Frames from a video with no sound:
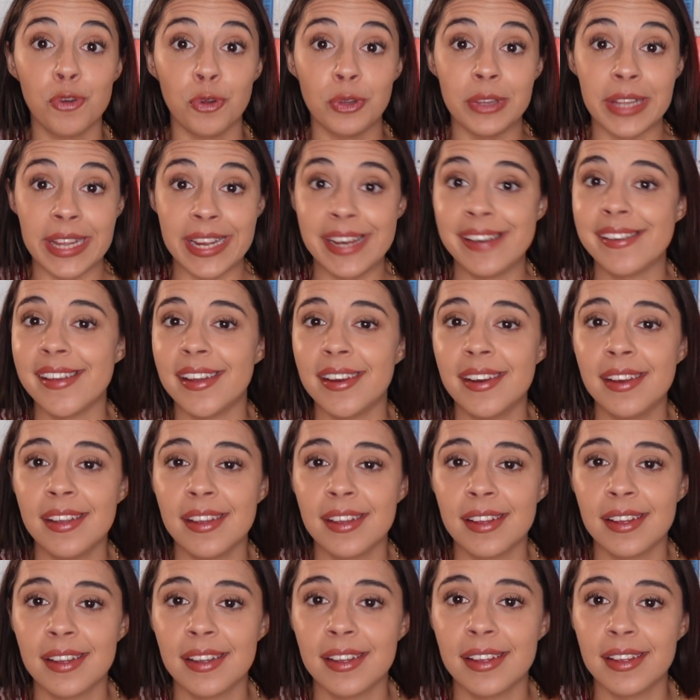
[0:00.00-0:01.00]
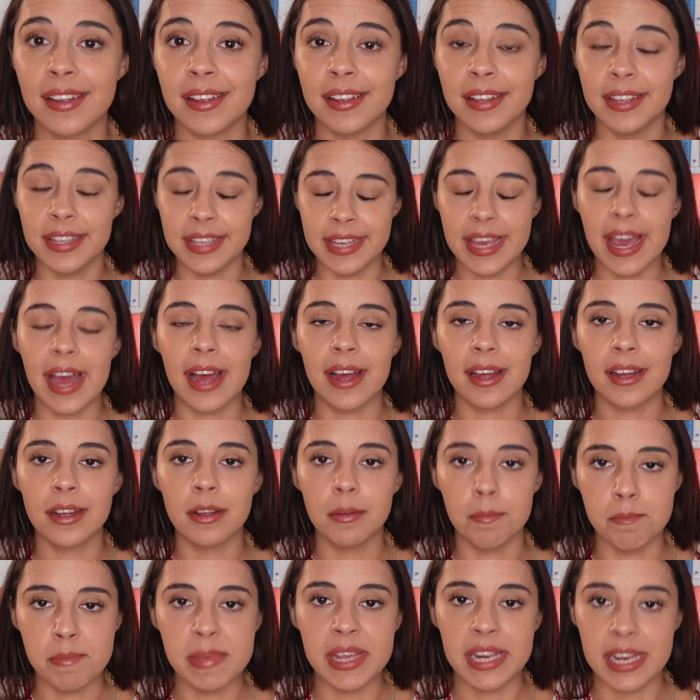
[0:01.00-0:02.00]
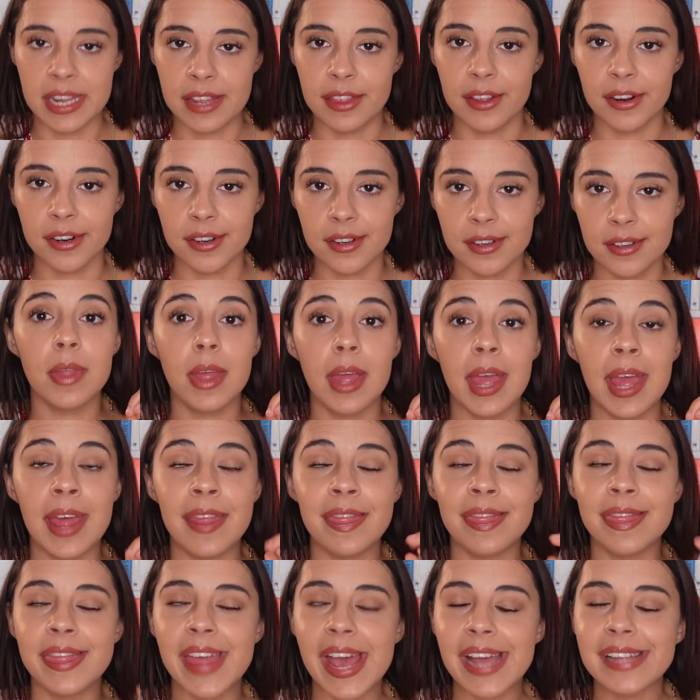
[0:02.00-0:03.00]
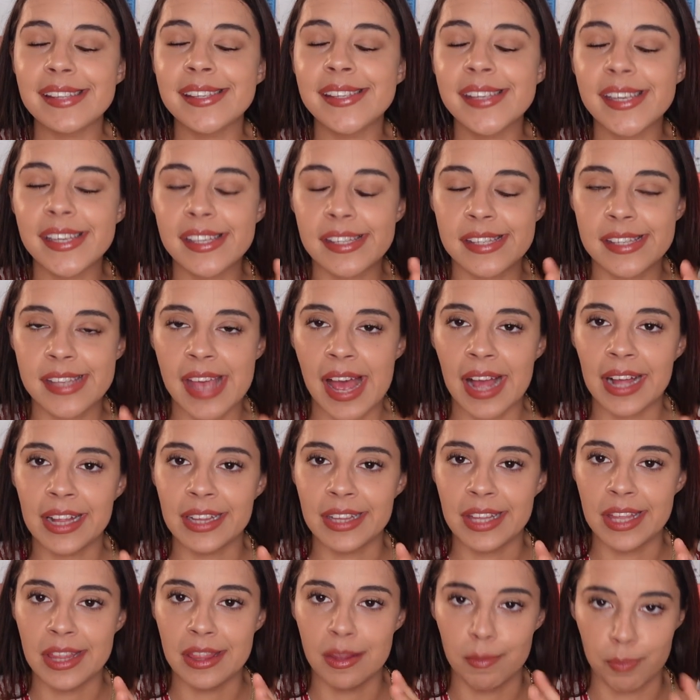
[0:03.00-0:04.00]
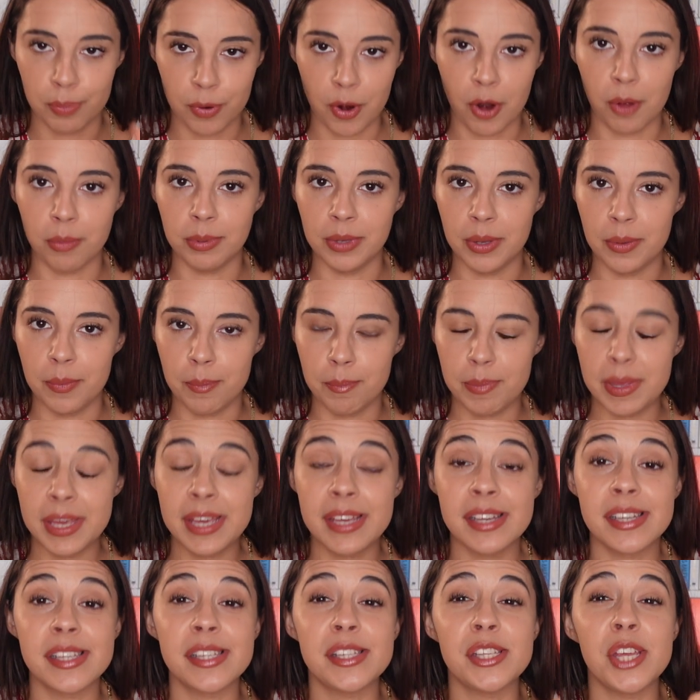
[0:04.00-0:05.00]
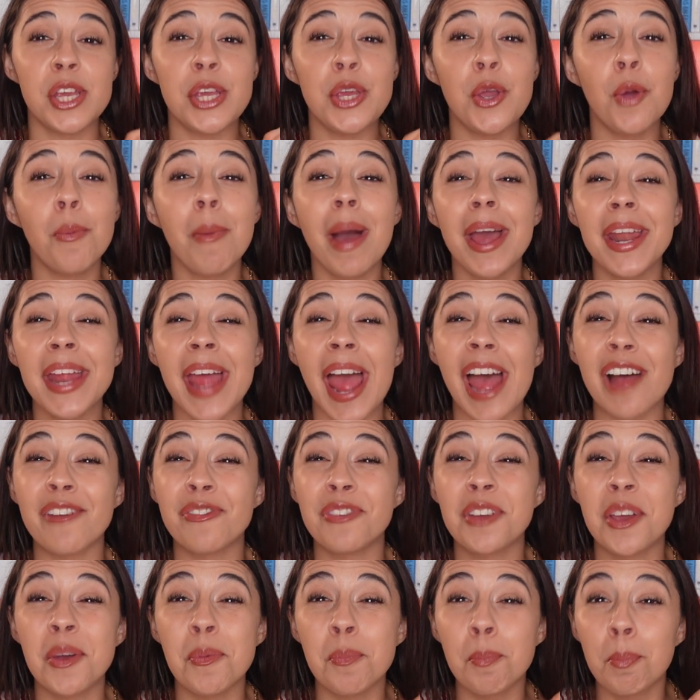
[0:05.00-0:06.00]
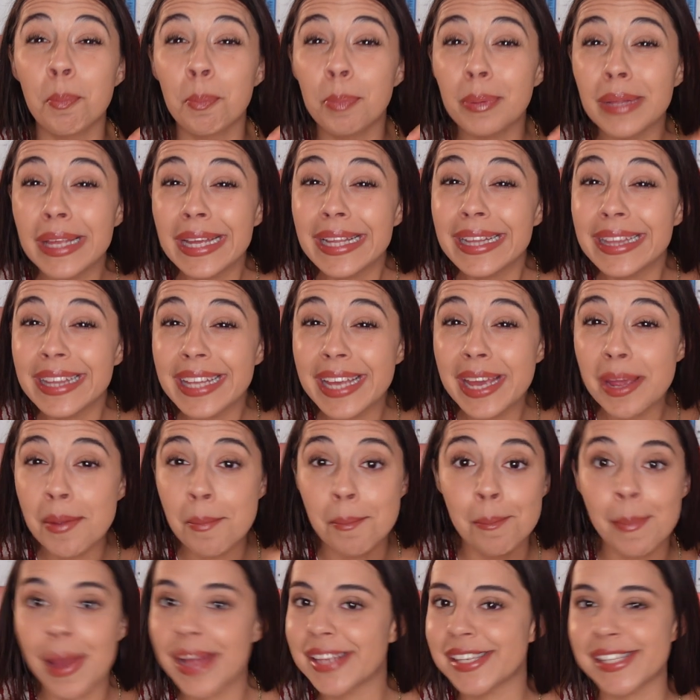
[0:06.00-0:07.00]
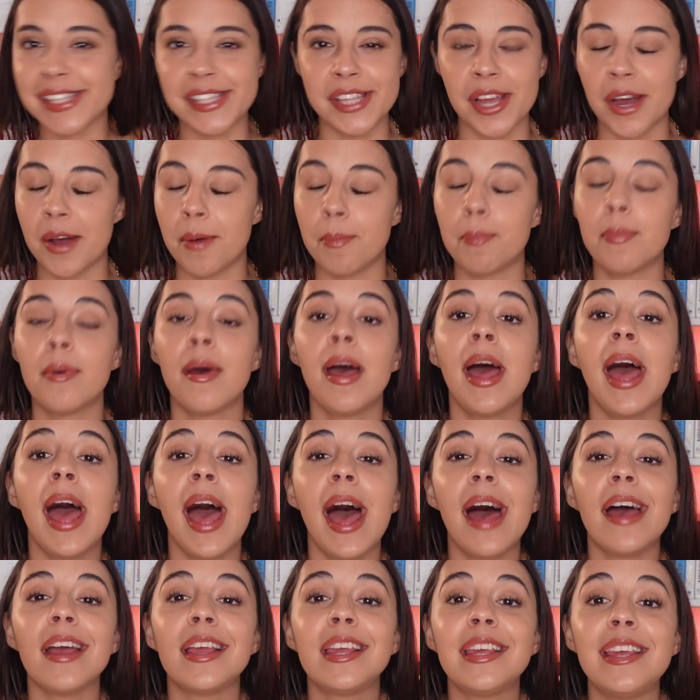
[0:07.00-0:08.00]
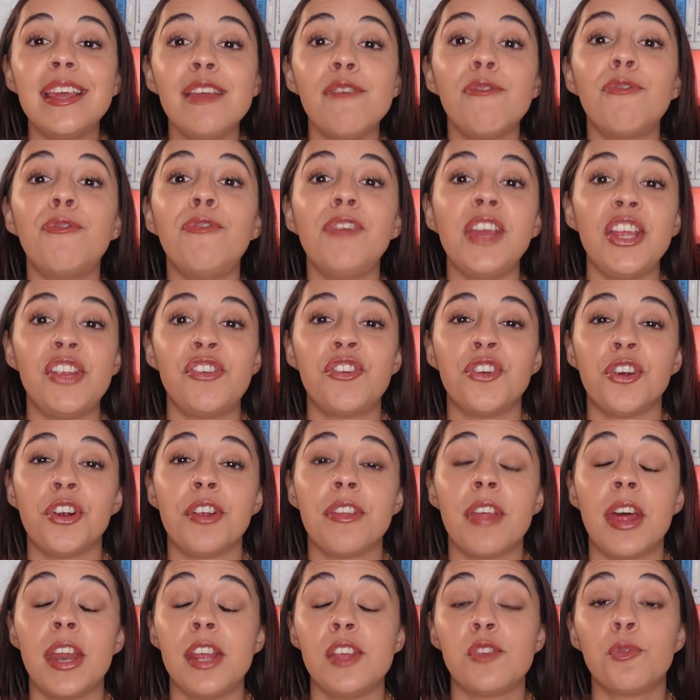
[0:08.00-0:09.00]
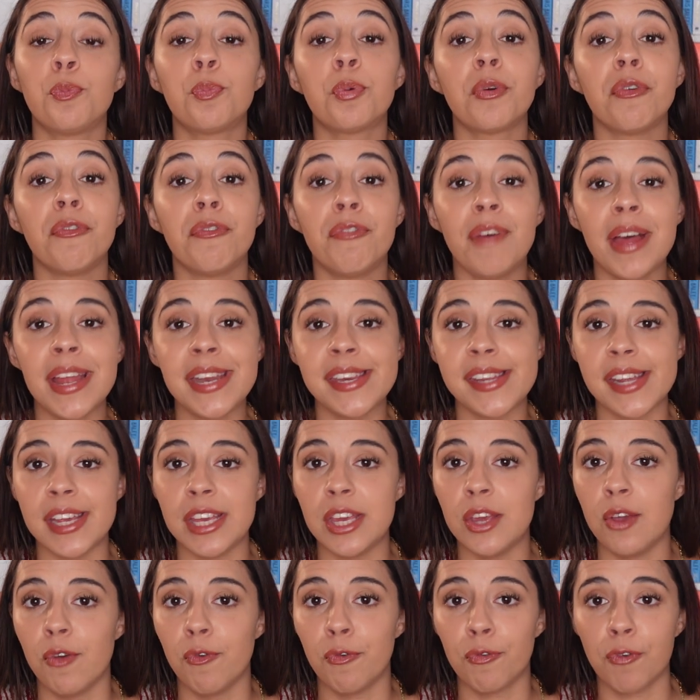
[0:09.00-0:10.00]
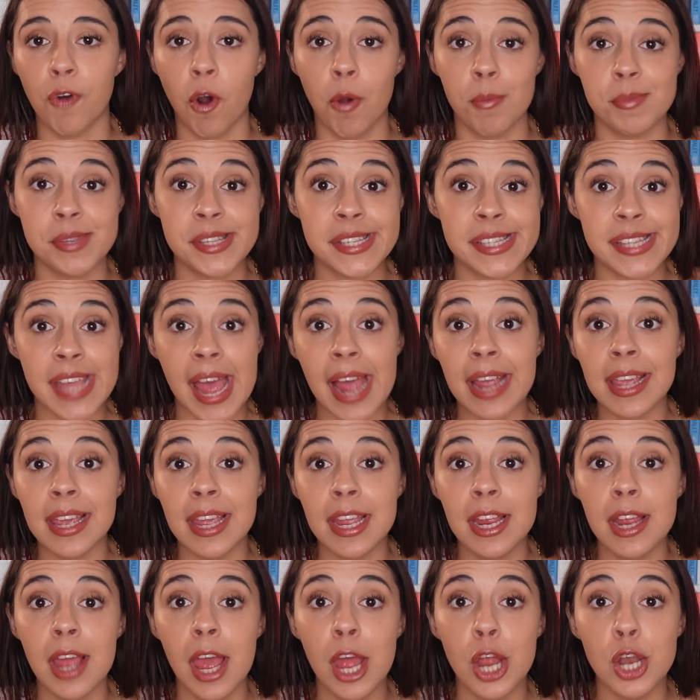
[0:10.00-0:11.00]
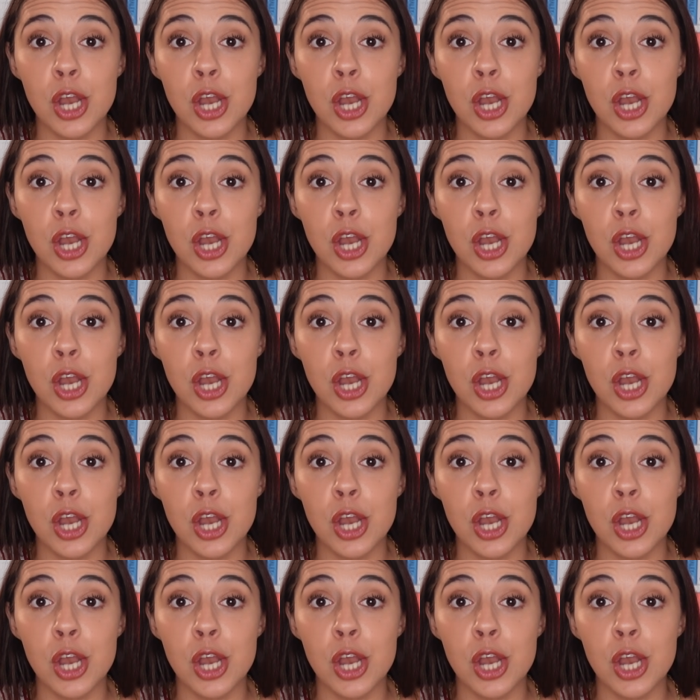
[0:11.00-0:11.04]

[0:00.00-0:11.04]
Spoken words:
to LinkedIn? Yeah, me neither. And that's exactly the problem, because you might have completely messed up a key feature that is preventing you from stacking